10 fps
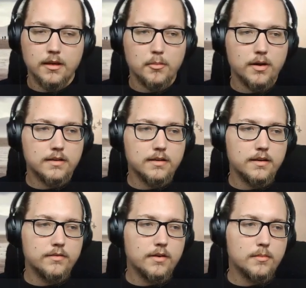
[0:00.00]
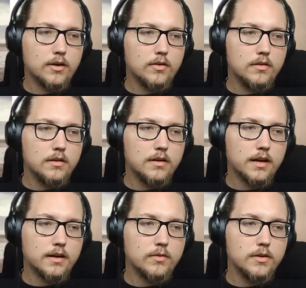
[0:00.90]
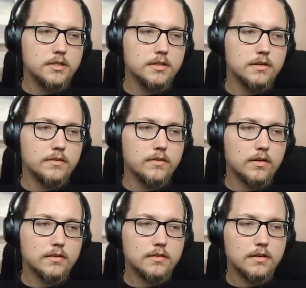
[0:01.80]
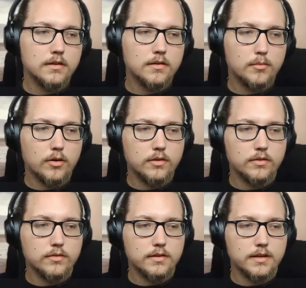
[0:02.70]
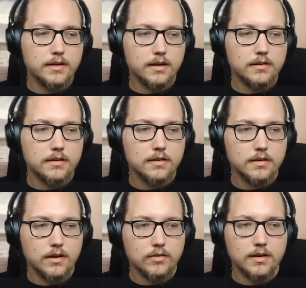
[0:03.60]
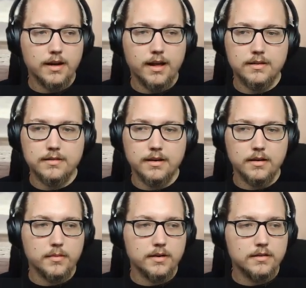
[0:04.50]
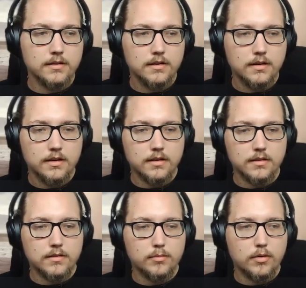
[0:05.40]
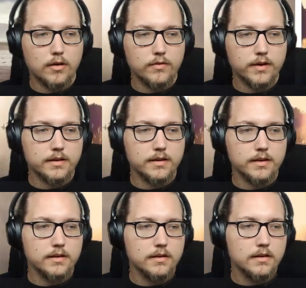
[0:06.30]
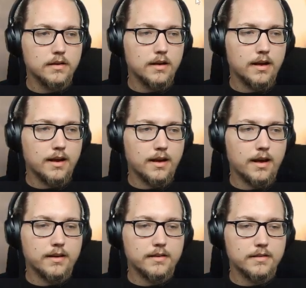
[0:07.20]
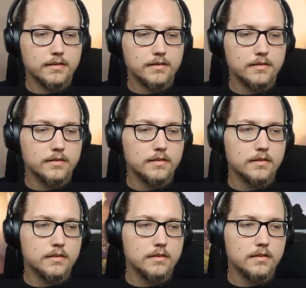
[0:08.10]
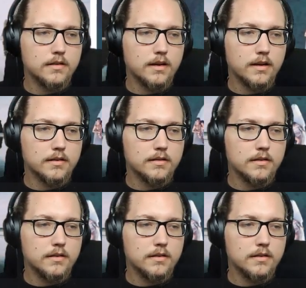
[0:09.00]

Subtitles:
But if I'm now like reaching the first point, you see that now the last element is perfectly aligned. And